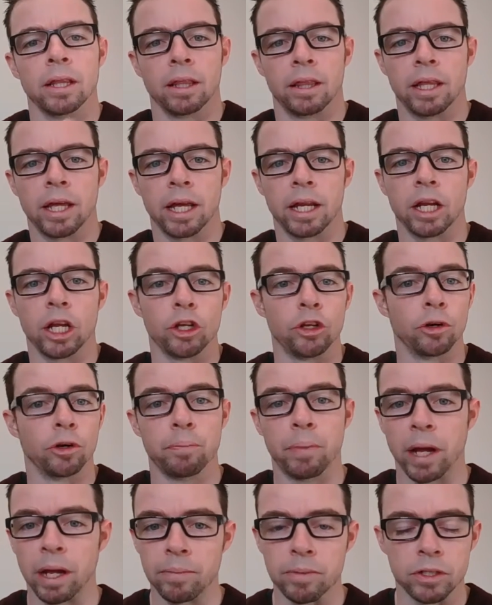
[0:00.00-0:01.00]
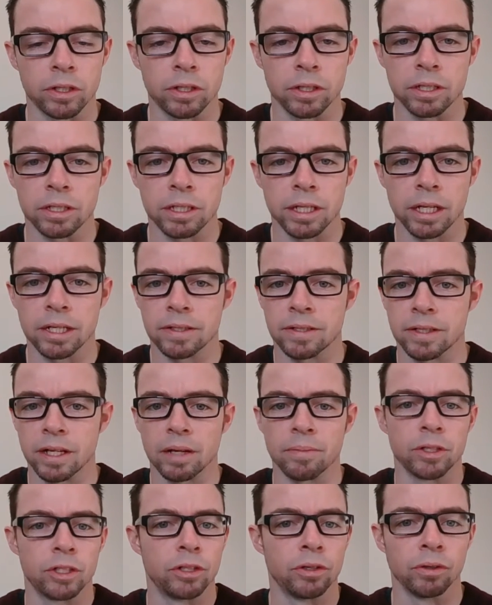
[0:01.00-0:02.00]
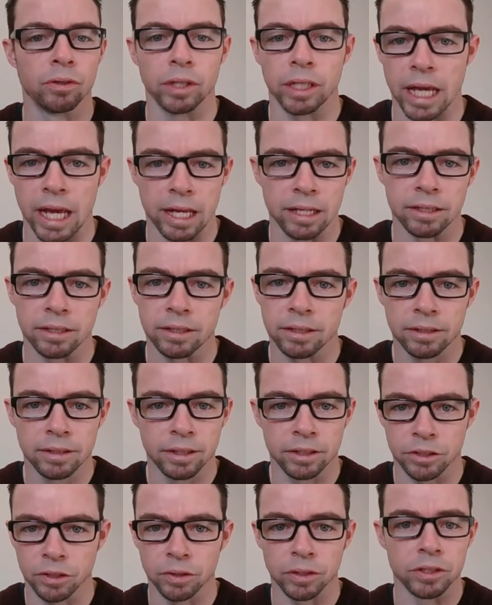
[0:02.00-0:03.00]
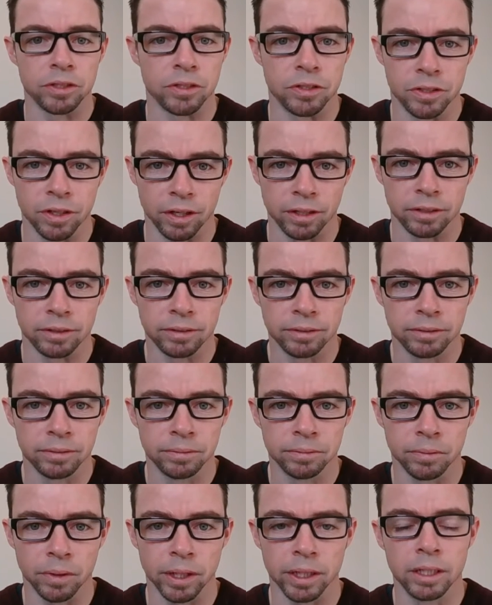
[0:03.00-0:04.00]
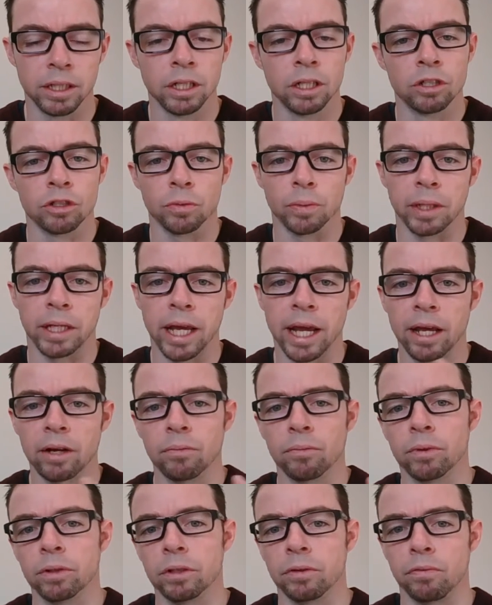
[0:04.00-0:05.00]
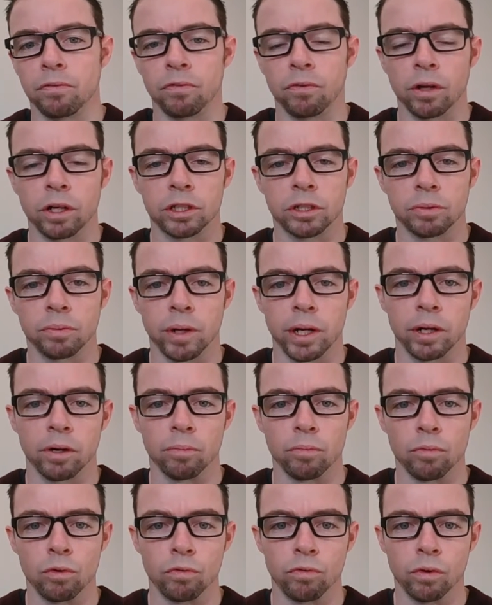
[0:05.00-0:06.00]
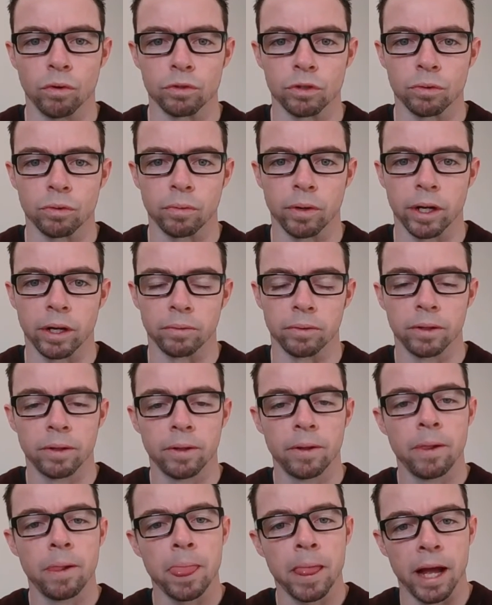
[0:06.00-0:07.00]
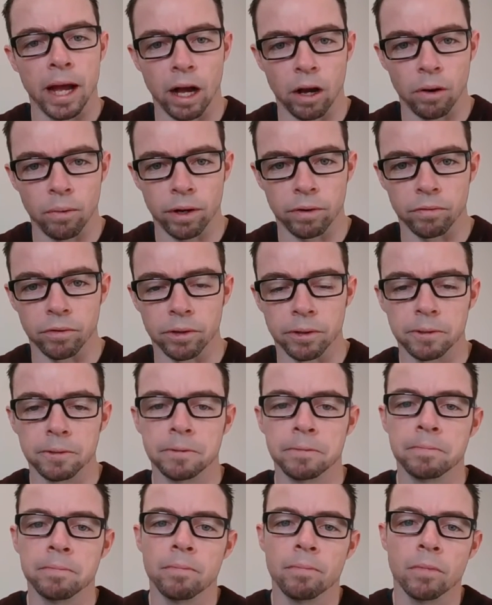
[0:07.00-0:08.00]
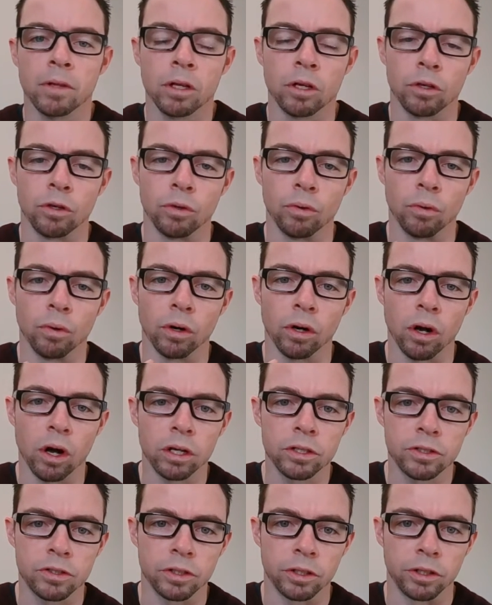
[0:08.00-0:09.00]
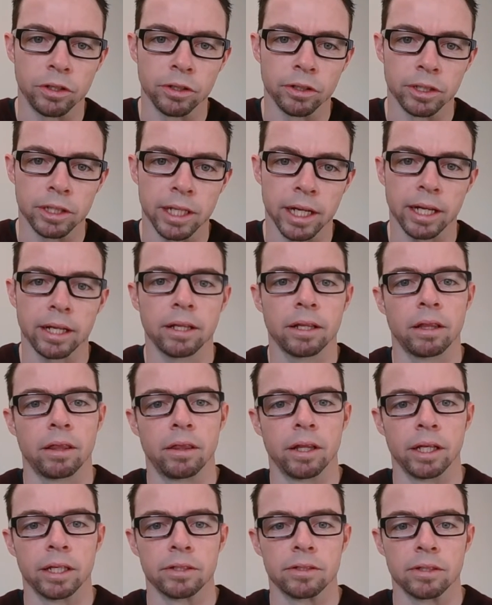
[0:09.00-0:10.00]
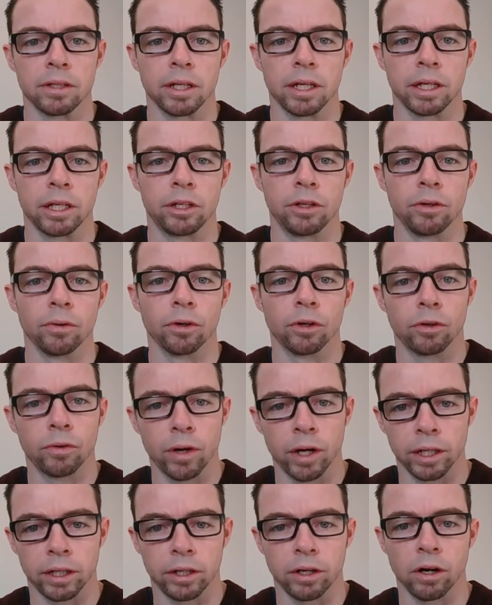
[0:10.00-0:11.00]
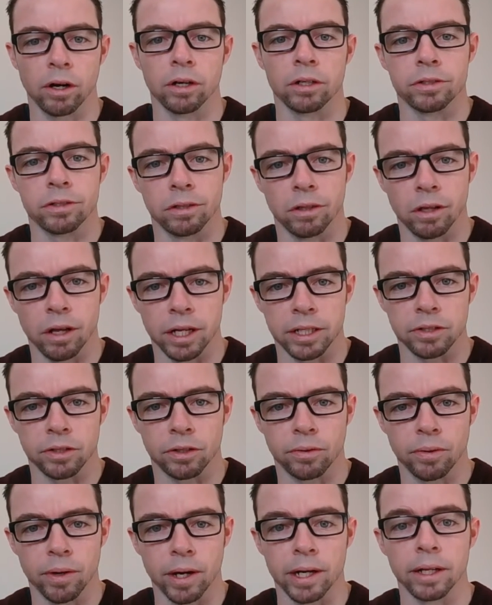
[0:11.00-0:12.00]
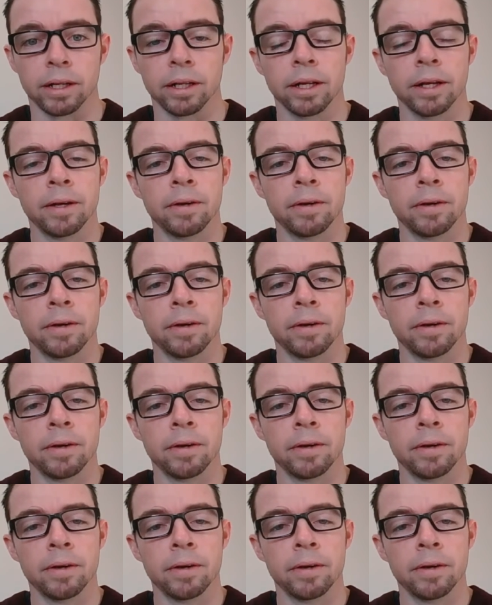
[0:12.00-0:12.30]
then your payment's going to stay the same until the end, until it's done, right? So we can't really fluctuate or move those around. However, your unsecured debt, things like your credit cards, lines of credit,